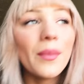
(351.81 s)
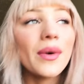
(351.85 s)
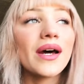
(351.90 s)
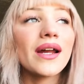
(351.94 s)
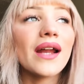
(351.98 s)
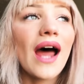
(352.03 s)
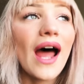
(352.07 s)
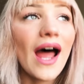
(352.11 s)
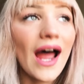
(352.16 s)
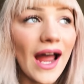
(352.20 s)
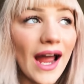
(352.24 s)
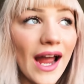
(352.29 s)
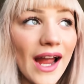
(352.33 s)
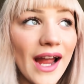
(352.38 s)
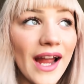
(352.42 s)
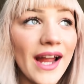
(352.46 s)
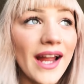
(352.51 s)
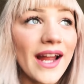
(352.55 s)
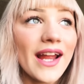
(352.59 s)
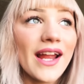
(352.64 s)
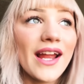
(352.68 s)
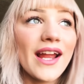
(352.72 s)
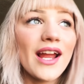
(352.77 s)
but
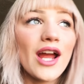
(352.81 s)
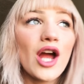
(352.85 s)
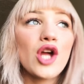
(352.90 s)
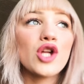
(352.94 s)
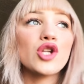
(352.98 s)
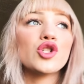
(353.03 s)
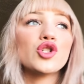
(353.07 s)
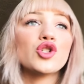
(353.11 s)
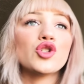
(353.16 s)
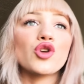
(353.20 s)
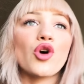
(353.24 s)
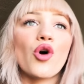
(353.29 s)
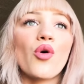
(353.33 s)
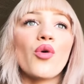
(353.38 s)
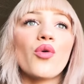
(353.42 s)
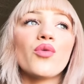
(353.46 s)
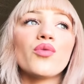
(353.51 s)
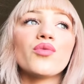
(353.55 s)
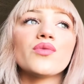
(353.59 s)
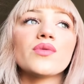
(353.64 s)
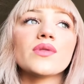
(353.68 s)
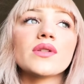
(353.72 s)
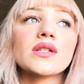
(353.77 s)
I
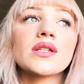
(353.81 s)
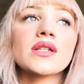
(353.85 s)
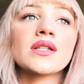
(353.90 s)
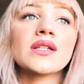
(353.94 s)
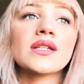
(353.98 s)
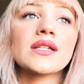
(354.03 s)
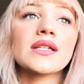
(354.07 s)
don't